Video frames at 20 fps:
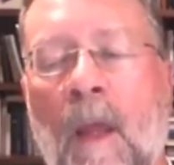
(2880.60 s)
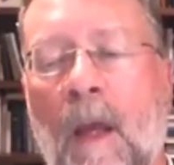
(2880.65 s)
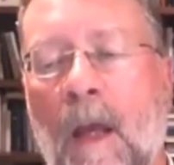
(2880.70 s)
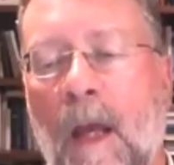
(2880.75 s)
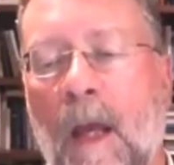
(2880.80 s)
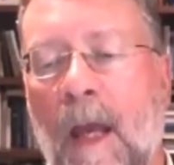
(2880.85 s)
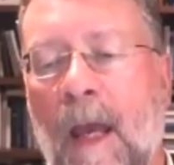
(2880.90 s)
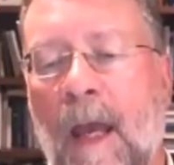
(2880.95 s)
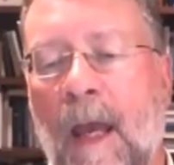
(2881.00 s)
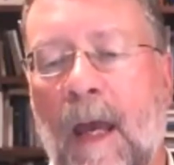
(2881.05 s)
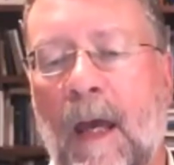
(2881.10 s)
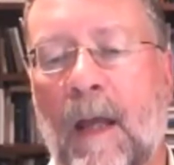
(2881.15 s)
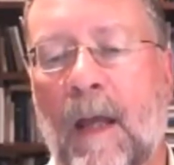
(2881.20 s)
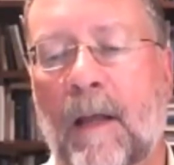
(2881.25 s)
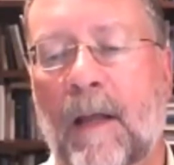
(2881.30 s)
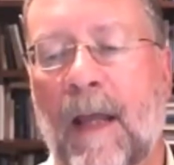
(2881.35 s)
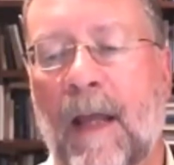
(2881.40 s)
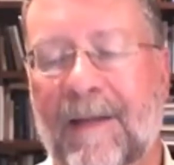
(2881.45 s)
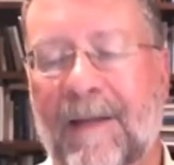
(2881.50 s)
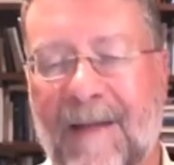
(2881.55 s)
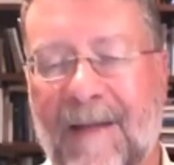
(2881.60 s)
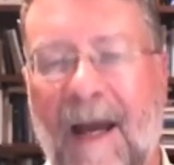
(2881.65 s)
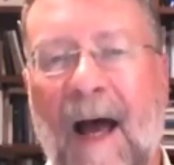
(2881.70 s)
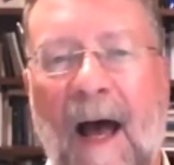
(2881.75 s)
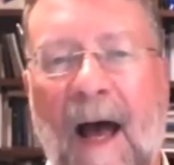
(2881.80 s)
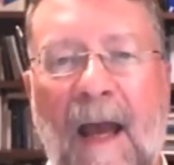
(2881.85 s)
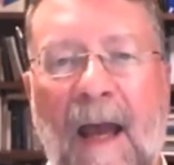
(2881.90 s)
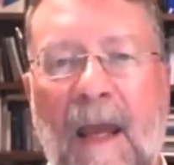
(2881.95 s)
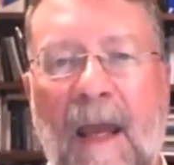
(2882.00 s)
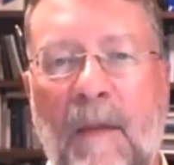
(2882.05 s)
And
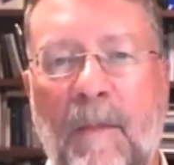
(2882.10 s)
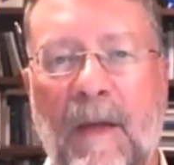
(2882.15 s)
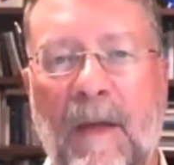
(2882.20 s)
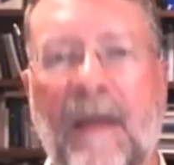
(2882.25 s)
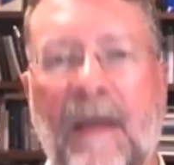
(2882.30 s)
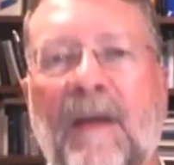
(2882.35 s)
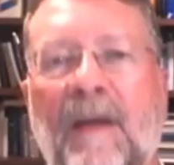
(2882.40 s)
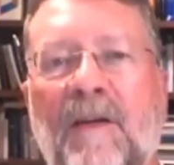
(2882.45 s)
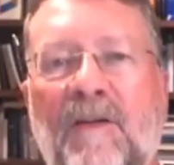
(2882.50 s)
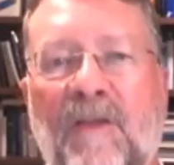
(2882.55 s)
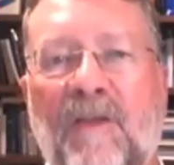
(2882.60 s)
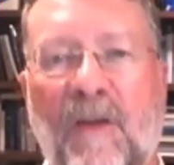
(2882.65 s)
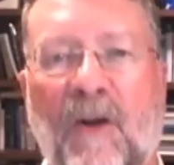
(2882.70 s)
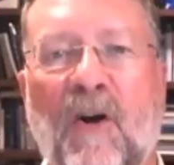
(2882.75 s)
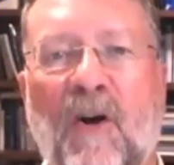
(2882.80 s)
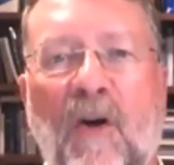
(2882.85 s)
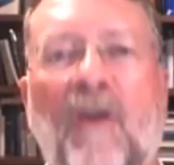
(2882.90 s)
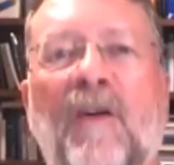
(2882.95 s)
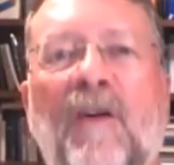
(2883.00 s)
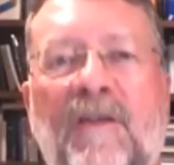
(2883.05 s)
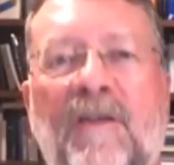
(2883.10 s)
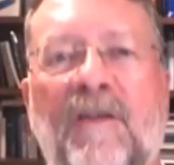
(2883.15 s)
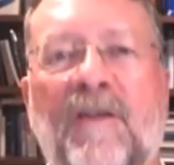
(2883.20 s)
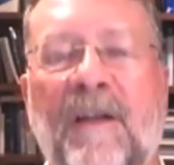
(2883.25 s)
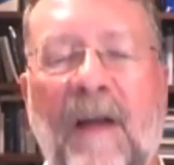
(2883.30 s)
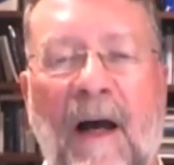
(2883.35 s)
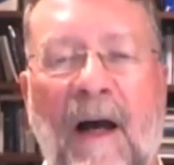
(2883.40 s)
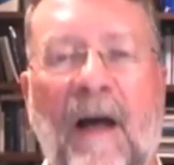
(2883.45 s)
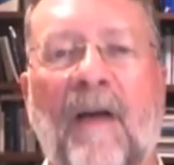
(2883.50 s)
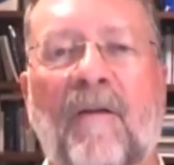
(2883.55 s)
time is the
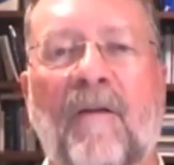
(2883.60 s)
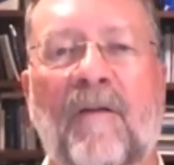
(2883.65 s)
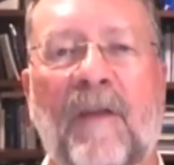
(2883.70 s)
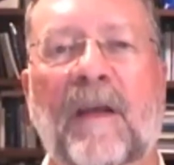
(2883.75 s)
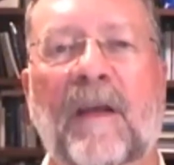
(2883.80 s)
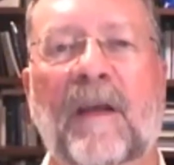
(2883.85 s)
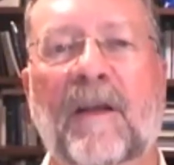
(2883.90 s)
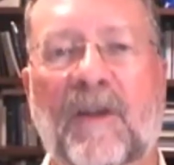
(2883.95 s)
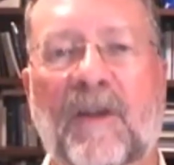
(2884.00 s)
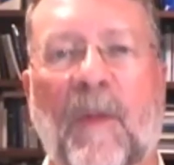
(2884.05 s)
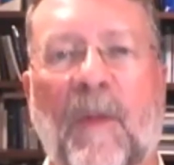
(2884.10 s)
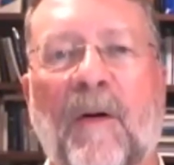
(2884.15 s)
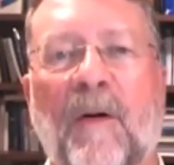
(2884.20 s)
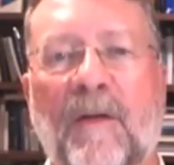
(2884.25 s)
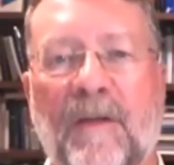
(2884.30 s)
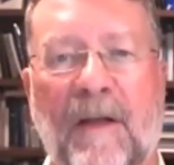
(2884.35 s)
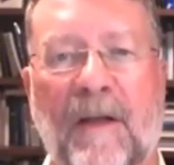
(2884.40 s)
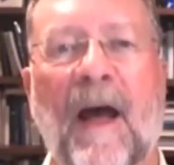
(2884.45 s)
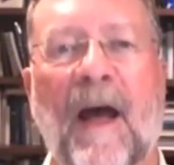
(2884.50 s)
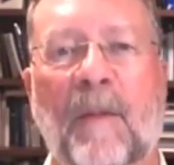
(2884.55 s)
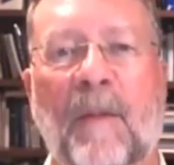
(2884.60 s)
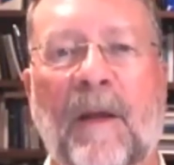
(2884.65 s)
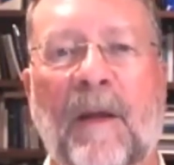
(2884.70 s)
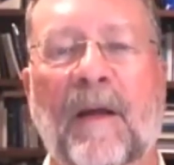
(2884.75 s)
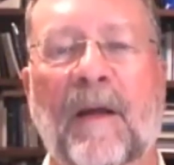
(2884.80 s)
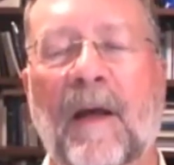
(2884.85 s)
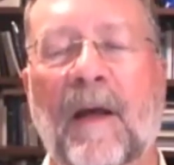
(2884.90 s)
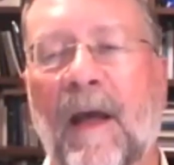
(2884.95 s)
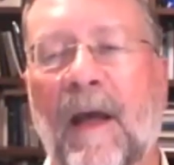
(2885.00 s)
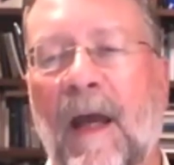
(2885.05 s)
currency of the experience economy.
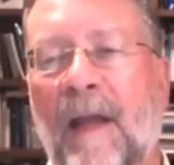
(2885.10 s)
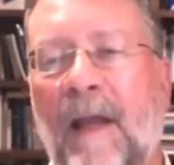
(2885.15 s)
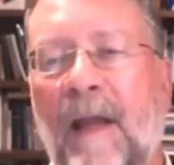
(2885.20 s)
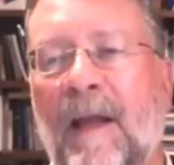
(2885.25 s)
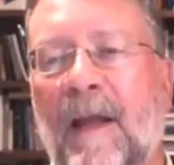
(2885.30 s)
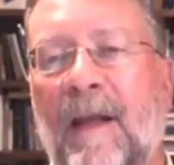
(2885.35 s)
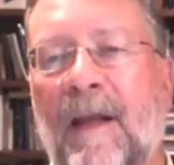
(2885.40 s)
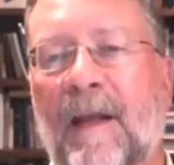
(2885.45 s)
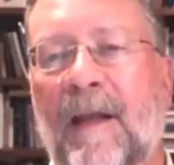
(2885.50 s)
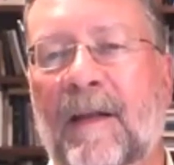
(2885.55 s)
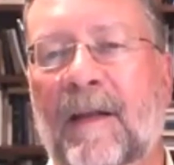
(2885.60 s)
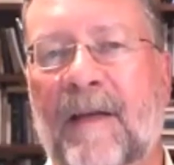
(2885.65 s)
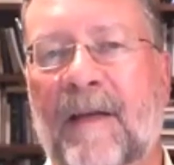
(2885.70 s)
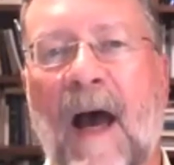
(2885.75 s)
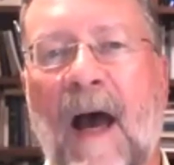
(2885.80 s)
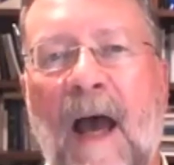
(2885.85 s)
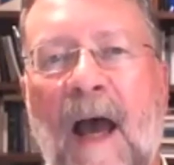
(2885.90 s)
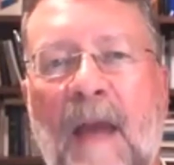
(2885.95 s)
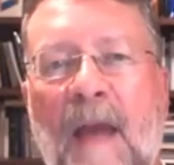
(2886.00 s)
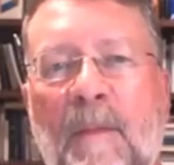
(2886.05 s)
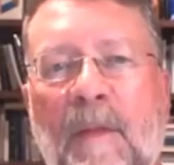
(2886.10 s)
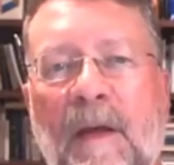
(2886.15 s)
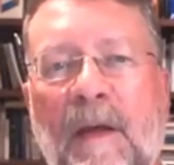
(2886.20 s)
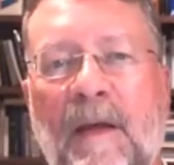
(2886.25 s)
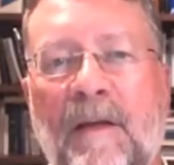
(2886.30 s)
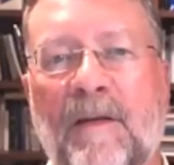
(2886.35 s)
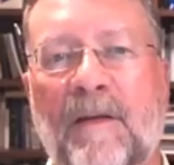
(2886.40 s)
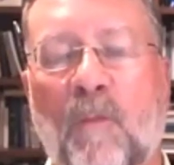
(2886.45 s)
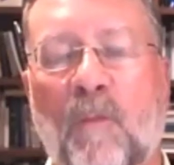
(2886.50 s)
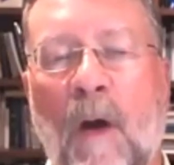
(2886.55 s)
And time
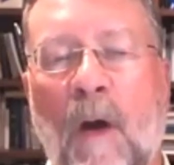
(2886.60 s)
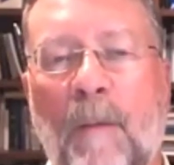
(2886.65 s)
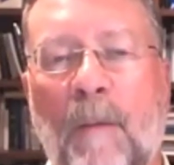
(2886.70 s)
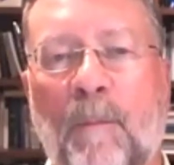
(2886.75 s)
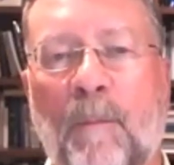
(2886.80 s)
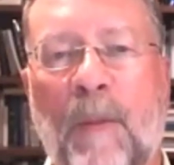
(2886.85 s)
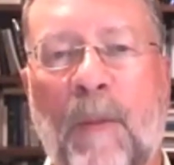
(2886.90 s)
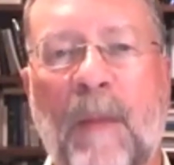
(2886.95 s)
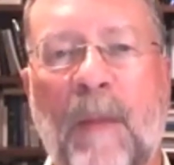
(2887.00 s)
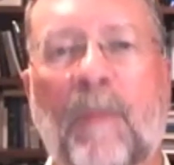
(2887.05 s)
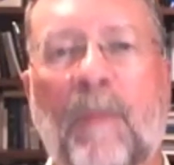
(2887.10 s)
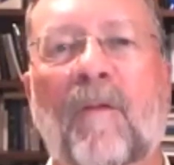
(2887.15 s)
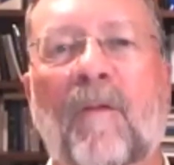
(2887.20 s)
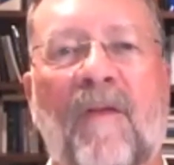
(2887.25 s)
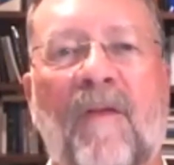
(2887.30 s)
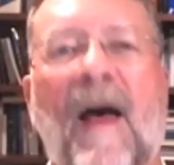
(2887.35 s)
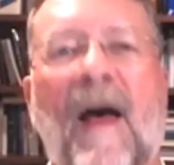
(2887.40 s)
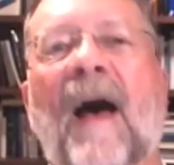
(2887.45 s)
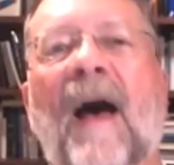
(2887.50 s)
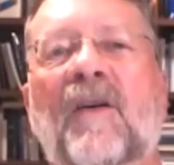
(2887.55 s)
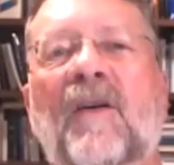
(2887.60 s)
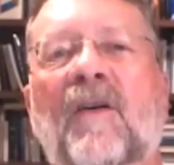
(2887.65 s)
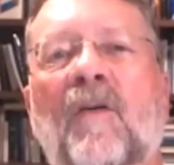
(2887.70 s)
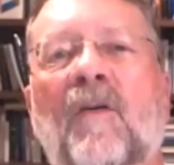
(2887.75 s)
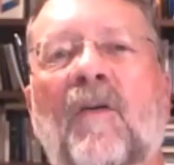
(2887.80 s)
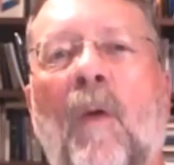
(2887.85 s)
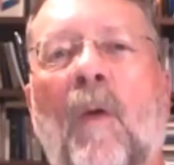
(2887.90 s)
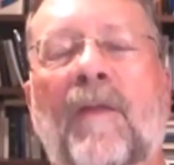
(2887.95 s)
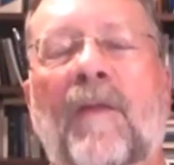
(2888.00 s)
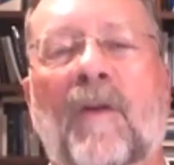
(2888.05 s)
is what people
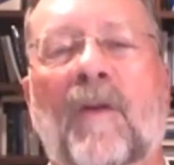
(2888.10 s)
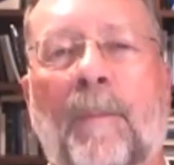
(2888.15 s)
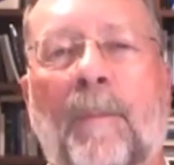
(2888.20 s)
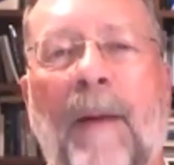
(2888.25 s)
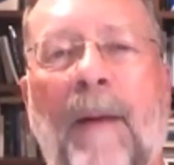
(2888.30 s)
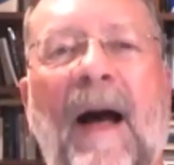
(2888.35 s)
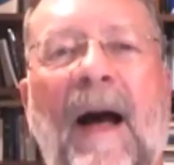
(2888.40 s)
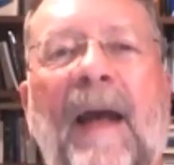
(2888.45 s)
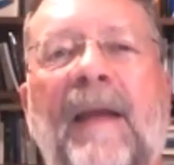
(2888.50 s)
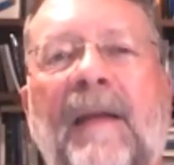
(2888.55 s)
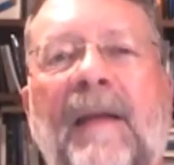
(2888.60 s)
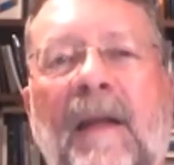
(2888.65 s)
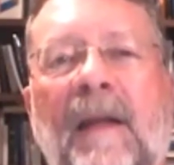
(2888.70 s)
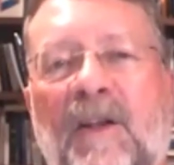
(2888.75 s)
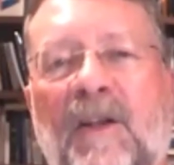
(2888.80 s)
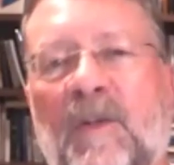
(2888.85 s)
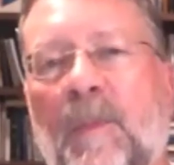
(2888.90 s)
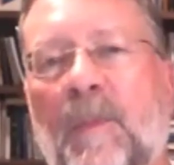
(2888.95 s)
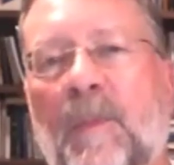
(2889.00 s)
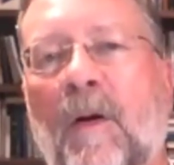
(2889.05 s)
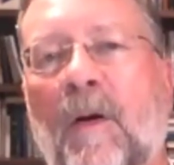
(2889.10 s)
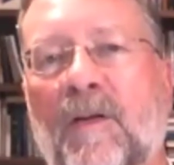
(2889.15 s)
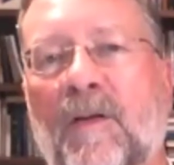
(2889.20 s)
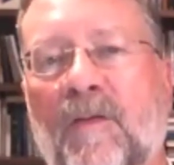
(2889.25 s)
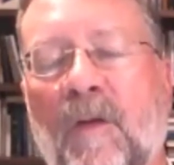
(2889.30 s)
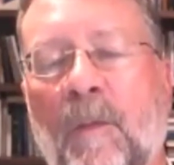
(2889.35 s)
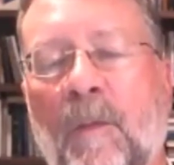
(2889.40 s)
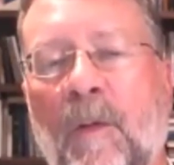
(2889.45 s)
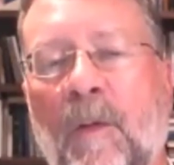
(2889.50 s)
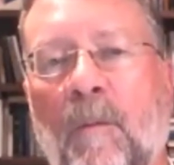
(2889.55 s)
value when they're buying an experience
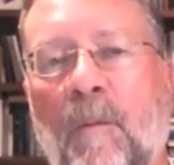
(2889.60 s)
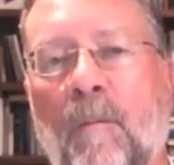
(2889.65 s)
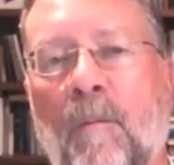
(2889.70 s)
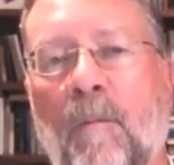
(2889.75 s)
from you.